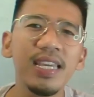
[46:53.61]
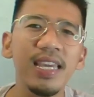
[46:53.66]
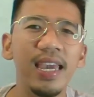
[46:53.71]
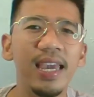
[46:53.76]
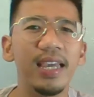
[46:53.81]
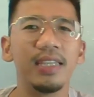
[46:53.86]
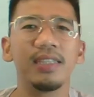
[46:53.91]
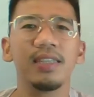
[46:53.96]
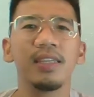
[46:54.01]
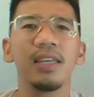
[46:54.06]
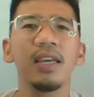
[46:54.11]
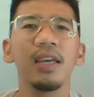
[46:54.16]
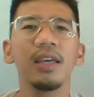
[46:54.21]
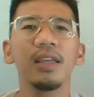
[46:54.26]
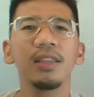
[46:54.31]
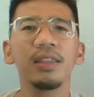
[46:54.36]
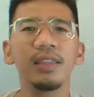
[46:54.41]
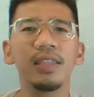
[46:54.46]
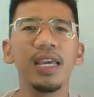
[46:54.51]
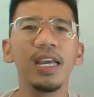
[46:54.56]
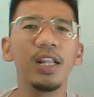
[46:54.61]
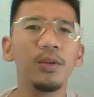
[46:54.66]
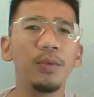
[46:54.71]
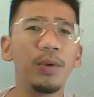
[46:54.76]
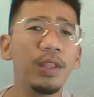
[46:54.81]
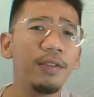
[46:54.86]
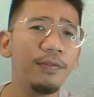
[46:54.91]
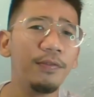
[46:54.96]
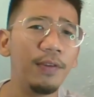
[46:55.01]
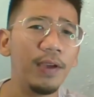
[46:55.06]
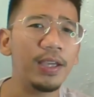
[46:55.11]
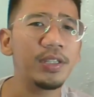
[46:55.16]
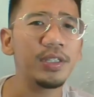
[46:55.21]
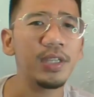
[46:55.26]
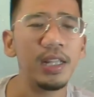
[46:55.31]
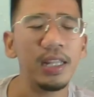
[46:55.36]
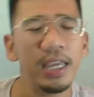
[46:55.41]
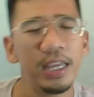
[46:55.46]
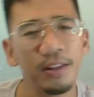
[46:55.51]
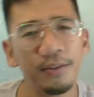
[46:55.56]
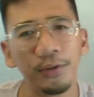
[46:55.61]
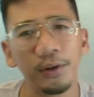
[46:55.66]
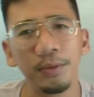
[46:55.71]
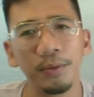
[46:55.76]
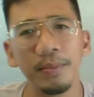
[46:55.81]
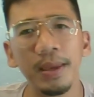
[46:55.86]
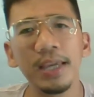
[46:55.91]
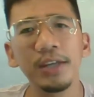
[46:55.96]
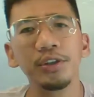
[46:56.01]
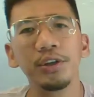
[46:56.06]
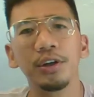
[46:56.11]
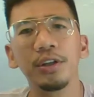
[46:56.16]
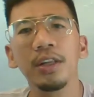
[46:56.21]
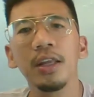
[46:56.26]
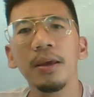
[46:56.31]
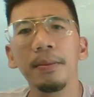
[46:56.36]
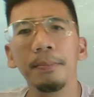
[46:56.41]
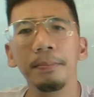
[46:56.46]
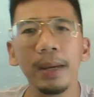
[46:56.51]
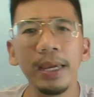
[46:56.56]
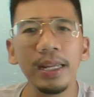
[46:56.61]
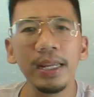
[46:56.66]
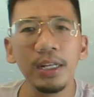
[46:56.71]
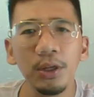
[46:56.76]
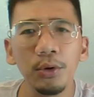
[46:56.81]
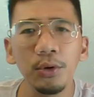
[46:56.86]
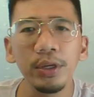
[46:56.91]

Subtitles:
STS deal with facial information